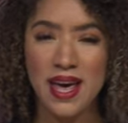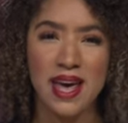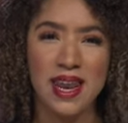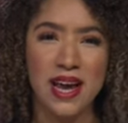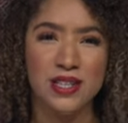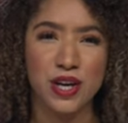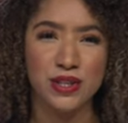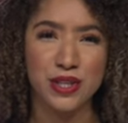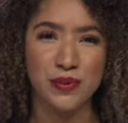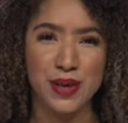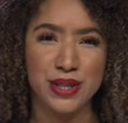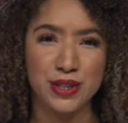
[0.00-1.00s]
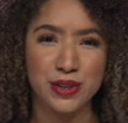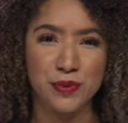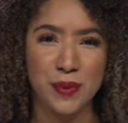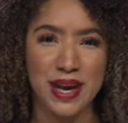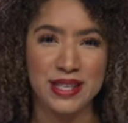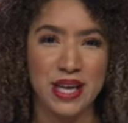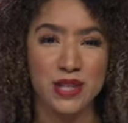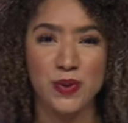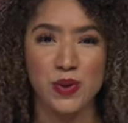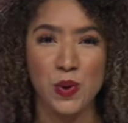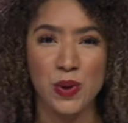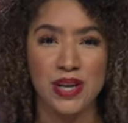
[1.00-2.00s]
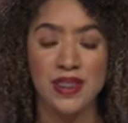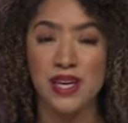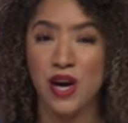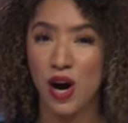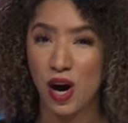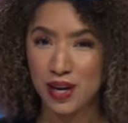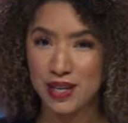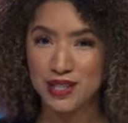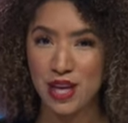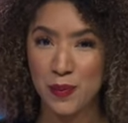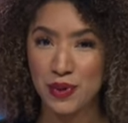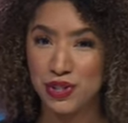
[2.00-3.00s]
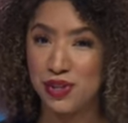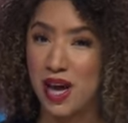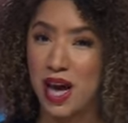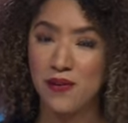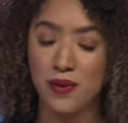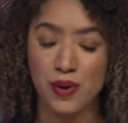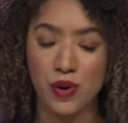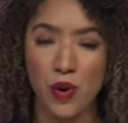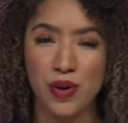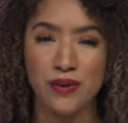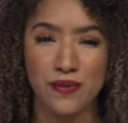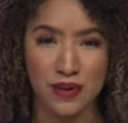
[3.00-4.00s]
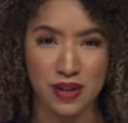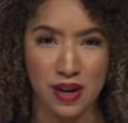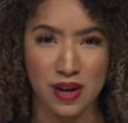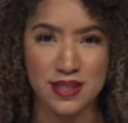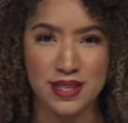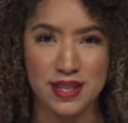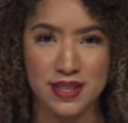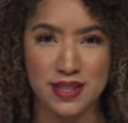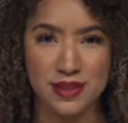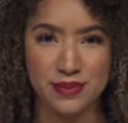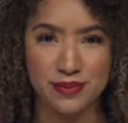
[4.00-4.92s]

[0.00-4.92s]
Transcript: An Antarctic research base has recorded the hottest temperature ever recorded for the continent.